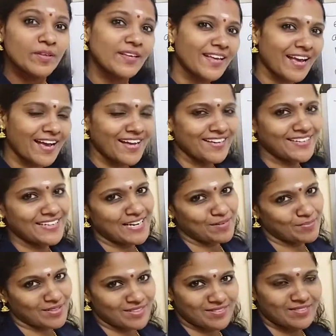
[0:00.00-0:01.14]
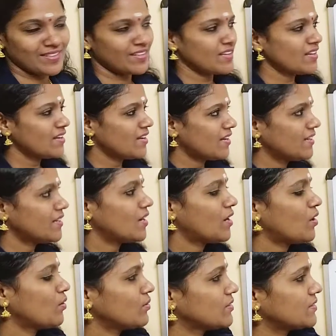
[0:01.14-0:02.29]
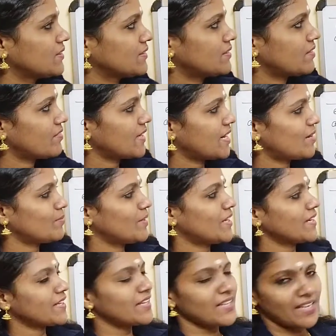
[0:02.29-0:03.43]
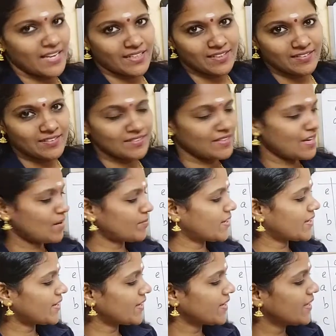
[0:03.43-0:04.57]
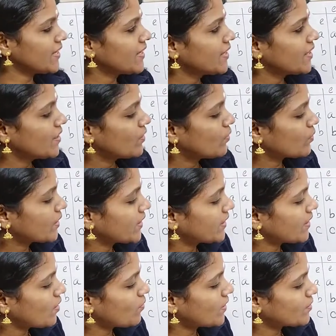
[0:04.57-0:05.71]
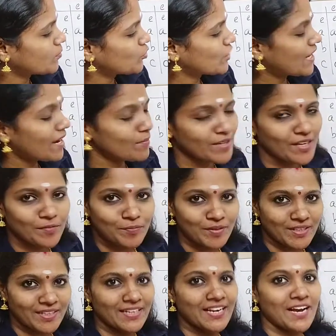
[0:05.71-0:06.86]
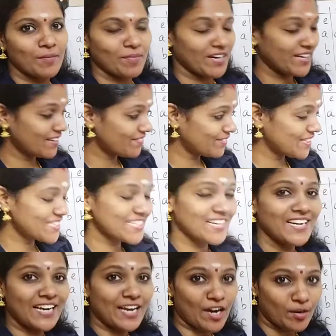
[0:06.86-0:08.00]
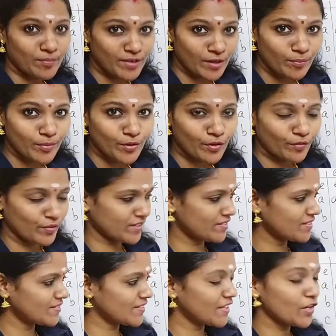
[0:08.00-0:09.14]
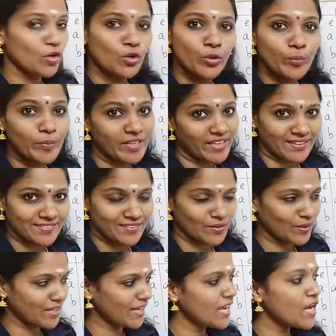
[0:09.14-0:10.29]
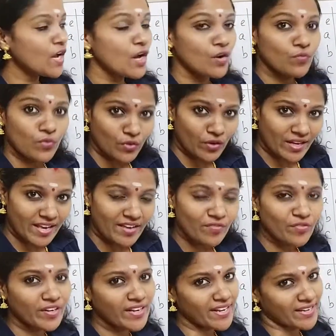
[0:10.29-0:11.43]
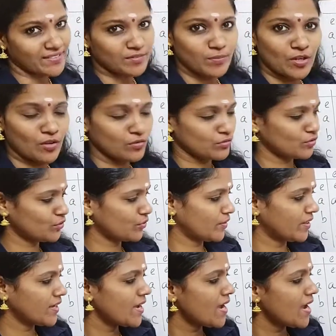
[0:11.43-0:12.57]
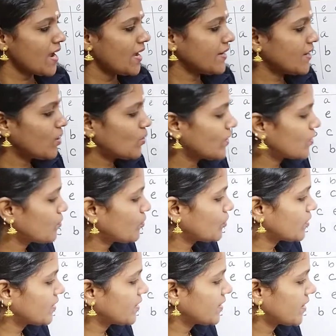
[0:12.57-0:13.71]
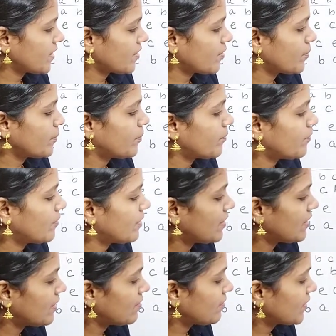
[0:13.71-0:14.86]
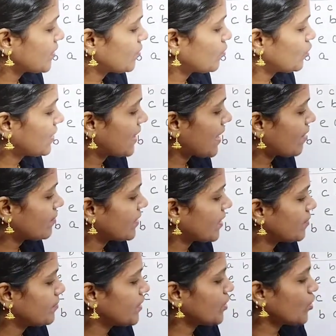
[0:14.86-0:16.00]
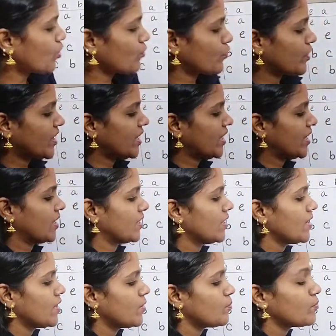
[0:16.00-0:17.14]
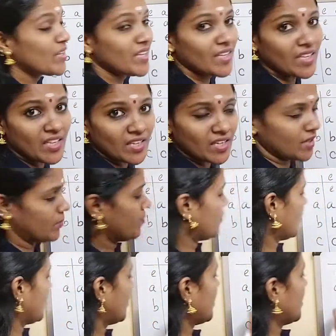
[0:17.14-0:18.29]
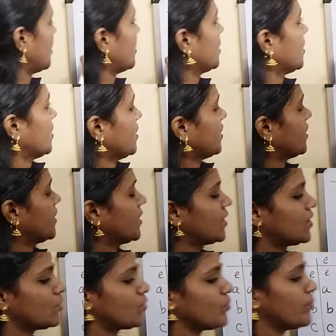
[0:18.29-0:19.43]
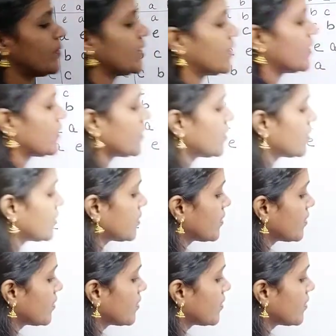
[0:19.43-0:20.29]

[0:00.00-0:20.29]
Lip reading: B and lambda C. Now this is our lambda E and this is lambda A. Okay, now what about lambda B? By definition, lambda B of x is equal to Bx. Okay, for every x belongs to V. And now what about here? What about lambda B of E? BE equal to B.